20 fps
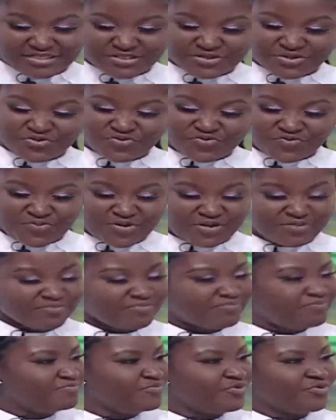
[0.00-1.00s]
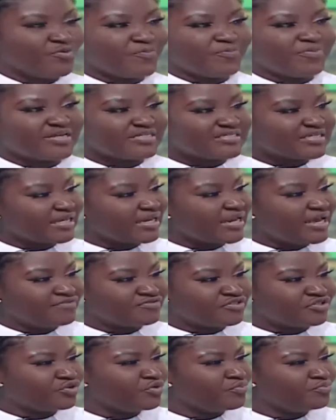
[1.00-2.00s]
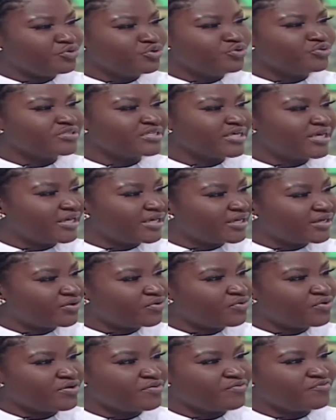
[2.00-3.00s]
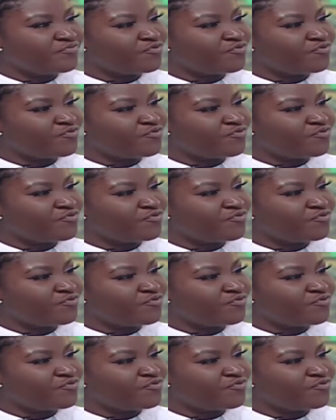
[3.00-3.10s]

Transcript: Mm. You've been, you know, blessing lives with your music uh,